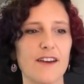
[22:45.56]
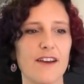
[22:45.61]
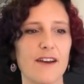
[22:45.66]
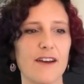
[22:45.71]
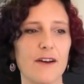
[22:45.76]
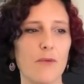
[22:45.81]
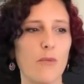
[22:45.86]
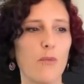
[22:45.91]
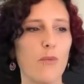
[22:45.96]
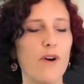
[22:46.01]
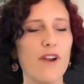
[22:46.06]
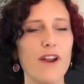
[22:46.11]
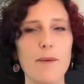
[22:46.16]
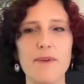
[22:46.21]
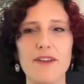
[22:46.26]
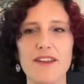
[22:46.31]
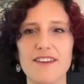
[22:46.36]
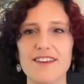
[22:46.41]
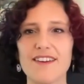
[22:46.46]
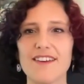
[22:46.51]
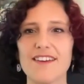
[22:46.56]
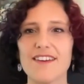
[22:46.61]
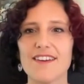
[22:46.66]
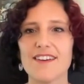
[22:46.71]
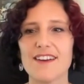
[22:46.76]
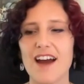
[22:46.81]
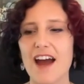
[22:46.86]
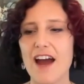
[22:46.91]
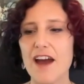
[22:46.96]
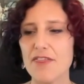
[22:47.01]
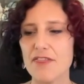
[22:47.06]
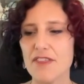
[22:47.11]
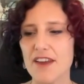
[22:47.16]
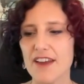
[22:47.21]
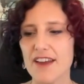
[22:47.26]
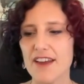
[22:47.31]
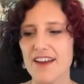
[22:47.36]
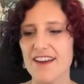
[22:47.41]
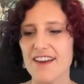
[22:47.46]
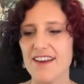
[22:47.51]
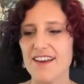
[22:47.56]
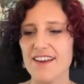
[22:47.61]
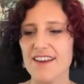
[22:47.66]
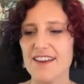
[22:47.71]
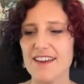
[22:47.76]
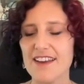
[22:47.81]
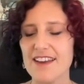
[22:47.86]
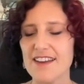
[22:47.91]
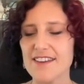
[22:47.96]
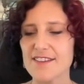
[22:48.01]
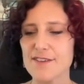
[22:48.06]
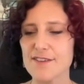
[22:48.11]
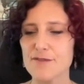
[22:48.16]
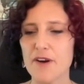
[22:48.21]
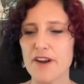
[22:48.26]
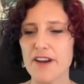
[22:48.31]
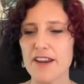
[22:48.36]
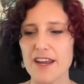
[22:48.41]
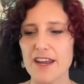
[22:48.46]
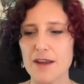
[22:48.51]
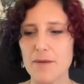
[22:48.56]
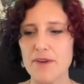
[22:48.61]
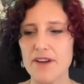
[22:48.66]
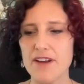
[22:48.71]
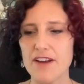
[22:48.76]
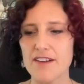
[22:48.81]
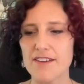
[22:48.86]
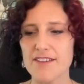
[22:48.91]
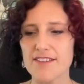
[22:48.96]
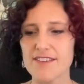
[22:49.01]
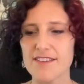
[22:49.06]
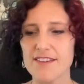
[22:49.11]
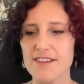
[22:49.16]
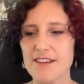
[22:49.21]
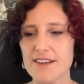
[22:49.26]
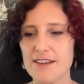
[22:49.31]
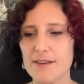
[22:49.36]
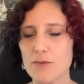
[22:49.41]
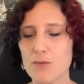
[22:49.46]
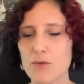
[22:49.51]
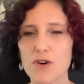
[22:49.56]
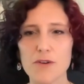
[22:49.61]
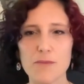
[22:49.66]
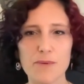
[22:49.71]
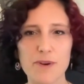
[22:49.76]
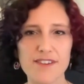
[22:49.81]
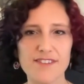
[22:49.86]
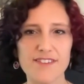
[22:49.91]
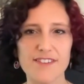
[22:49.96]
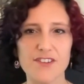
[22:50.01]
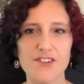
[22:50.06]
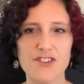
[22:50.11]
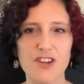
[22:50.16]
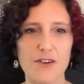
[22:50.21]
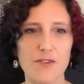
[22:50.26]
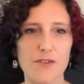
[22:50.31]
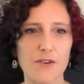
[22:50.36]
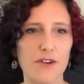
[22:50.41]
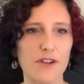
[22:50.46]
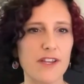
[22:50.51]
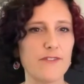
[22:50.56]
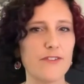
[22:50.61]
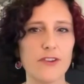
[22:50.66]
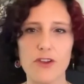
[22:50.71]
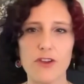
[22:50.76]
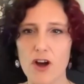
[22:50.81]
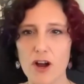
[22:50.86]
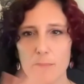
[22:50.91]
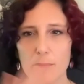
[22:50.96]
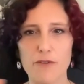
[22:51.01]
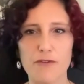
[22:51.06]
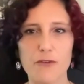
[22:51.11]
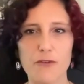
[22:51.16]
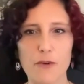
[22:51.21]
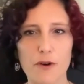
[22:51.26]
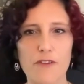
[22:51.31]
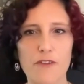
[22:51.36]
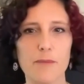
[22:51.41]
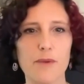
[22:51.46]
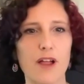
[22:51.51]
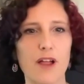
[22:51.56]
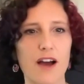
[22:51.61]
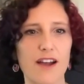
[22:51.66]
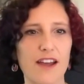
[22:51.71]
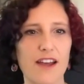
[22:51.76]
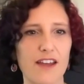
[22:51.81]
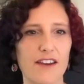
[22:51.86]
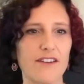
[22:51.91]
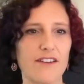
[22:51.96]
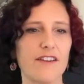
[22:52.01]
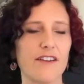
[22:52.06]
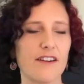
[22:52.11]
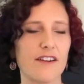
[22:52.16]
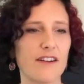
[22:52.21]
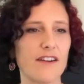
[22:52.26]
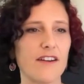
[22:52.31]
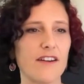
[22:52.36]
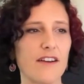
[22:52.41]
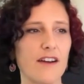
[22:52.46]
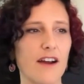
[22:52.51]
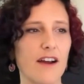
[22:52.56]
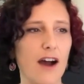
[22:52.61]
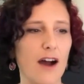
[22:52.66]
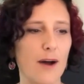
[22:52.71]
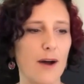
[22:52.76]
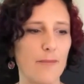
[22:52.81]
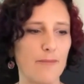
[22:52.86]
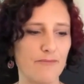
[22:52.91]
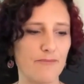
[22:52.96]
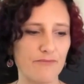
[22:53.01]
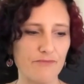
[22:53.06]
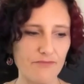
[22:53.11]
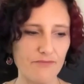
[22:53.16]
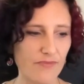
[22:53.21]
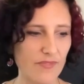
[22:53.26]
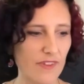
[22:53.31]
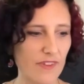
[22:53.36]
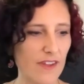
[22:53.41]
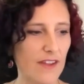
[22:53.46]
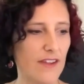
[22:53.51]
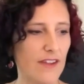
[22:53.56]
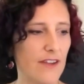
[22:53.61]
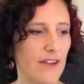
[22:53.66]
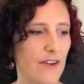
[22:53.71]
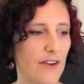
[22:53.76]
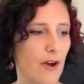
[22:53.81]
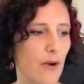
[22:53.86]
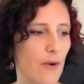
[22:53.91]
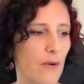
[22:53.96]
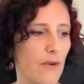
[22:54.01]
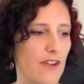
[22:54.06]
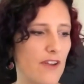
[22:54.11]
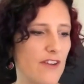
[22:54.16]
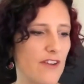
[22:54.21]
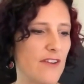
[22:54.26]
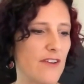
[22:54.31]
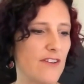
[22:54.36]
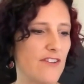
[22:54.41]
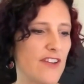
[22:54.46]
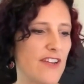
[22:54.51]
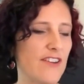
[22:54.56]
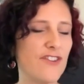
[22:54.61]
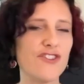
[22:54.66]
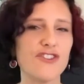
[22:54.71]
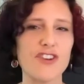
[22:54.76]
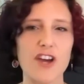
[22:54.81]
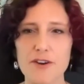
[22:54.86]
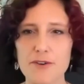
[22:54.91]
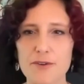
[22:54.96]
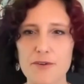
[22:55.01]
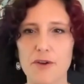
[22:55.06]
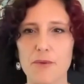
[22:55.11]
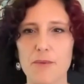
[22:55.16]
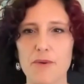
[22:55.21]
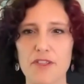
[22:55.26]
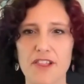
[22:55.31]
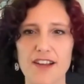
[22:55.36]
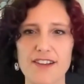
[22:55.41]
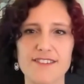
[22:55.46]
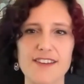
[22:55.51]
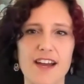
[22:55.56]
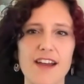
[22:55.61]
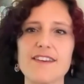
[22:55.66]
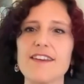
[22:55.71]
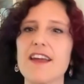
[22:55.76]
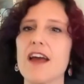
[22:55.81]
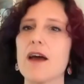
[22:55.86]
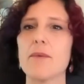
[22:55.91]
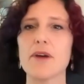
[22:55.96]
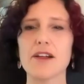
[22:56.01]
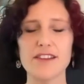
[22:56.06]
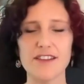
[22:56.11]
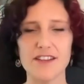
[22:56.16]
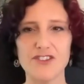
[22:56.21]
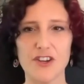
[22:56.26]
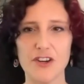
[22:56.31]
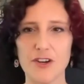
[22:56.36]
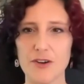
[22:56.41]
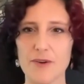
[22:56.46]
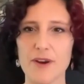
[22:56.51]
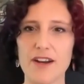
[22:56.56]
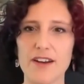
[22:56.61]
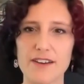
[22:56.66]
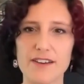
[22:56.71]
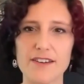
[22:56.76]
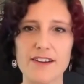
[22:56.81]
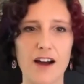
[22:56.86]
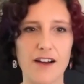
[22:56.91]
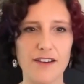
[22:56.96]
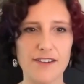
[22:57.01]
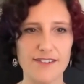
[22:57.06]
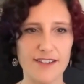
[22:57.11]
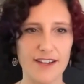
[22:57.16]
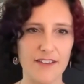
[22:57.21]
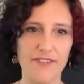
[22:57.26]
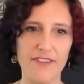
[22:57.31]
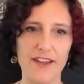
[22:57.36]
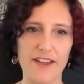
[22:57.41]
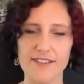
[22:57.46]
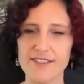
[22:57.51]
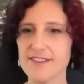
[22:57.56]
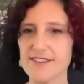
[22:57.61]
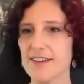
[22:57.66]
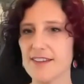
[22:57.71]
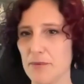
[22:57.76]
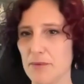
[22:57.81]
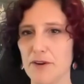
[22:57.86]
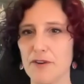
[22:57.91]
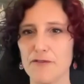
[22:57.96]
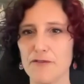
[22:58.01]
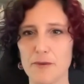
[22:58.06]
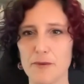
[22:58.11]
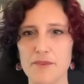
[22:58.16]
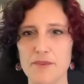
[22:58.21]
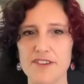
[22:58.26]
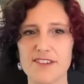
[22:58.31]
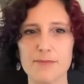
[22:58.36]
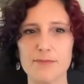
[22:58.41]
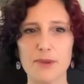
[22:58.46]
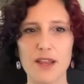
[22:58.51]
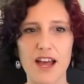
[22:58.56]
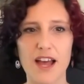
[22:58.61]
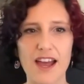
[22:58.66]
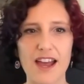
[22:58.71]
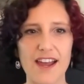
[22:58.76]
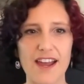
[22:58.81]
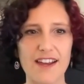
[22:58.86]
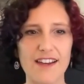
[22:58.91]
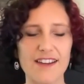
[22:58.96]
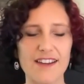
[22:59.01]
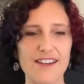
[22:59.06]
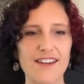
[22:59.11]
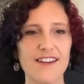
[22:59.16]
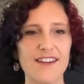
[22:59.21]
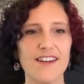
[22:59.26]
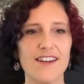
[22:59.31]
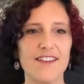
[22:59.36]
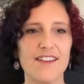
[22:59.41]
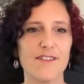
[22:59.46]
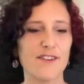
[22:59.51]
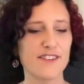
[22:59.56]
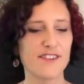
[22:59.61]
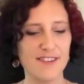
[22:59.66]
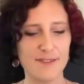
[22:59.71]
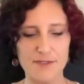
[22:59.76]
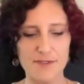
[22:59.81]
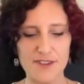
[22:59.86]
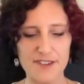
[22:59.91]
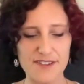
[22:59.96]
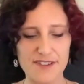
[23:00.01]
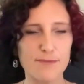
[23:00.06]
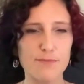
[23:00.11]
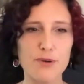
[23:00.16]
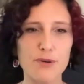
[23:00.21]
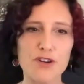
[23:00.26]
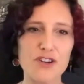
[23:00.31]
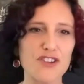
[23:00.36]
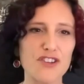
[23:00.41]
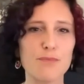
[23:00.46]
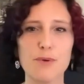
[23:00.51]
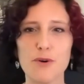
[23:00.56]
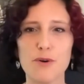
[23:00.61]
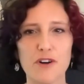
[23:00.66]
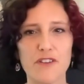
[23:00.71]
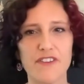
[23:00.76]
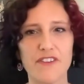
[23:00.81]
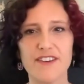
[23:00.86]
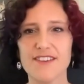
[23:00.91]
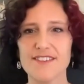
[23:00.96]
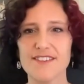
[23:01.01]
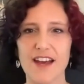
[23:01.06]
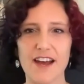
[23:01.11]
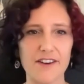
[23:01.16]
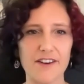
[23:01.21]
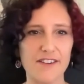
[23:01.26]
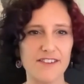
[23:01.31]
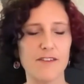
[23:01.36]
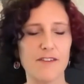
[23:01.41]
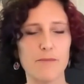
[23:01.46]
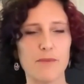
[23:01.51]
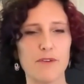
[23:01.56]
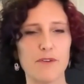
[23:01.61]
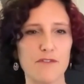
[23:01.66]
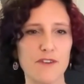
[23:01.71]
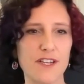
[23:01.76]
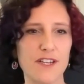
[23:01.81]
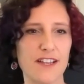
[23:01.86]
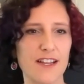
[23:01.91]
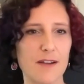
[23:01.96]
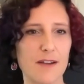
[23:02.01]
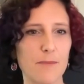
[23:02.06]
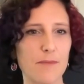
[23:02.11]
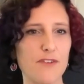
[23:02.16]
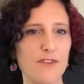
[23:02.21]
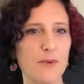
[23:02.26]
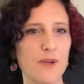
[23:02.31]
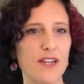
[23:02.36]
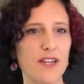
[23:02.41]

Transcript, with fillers: what I mean I think it's funny because in WordPress in general, even long before the block editor, um, you know, in general with like dynamically generated content that is separate from display, there's this this push pull that designers have been feeling between